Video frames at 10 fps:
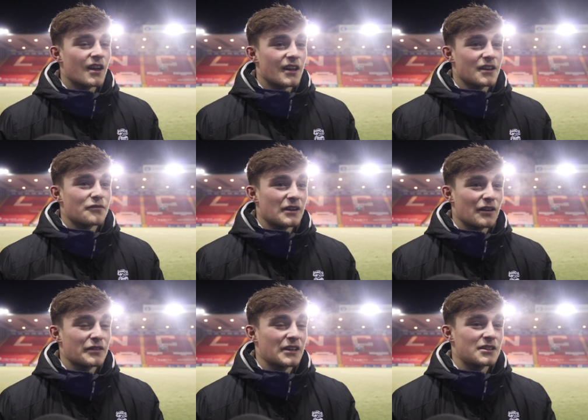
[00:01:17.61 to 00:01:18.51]
Yeah, definitely.
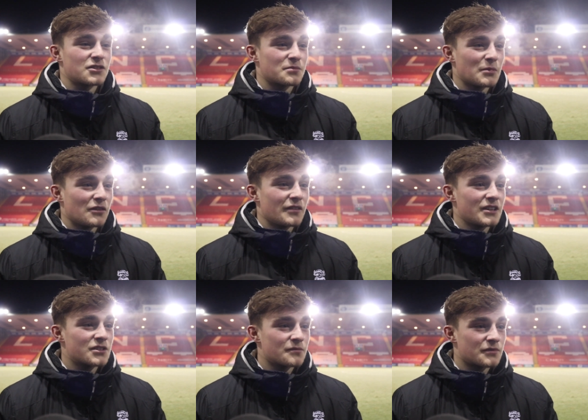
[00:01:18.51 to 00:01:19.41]
I think it's just
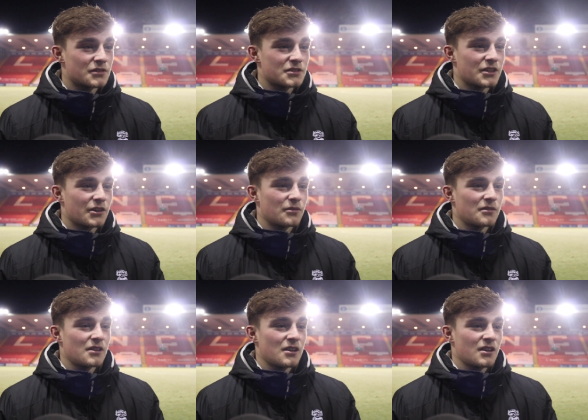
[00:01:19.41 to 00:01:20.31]
motivation for us, you know.
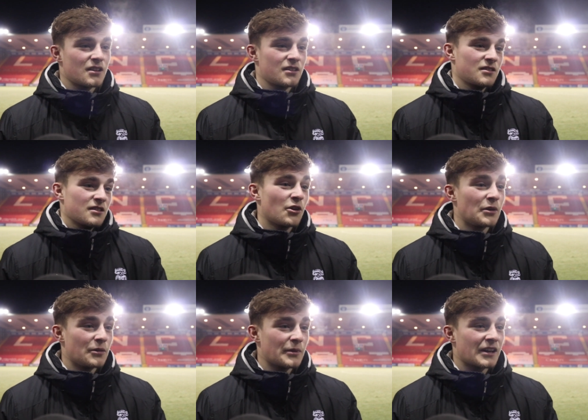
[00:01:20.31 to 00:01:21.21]

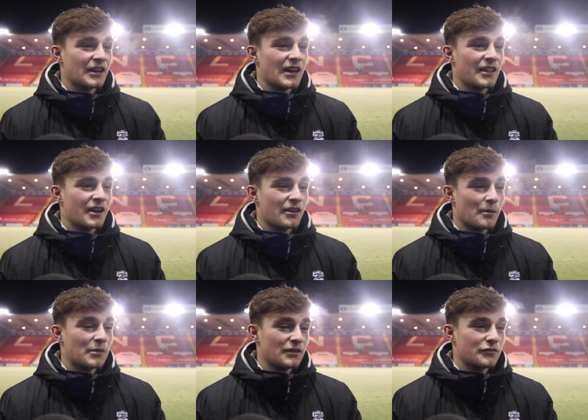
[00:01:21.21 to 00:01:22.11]
Knowing that we can get there,
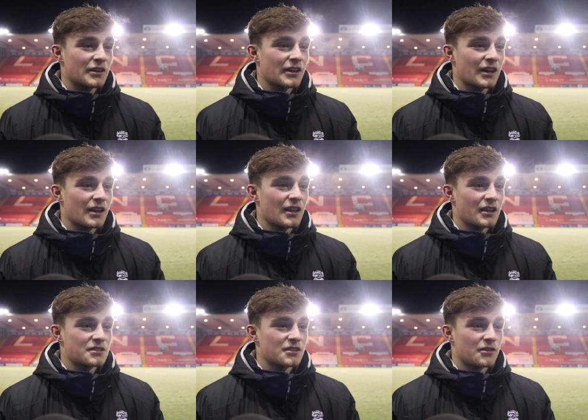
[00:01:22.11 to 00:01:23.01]
I believe we can get
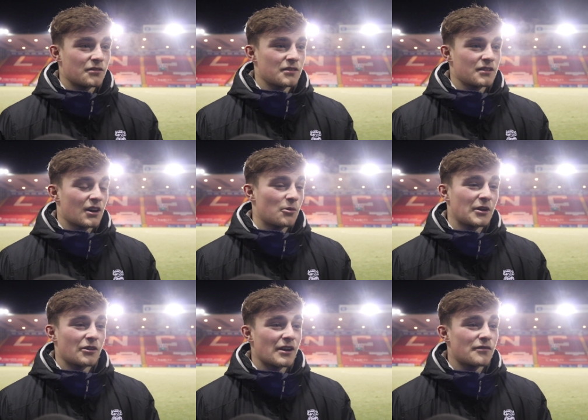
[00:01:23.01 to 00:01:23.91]
there, so that'll
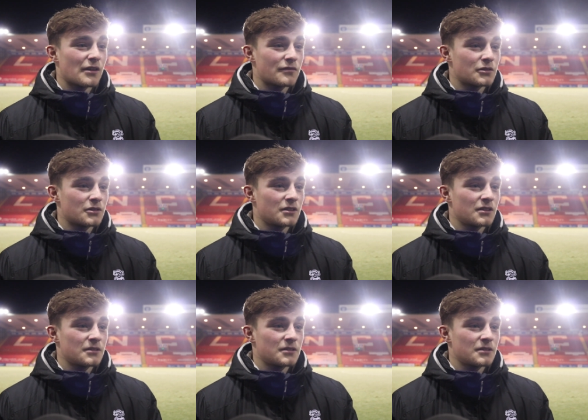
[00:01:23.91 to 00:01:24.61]
be great for everyone.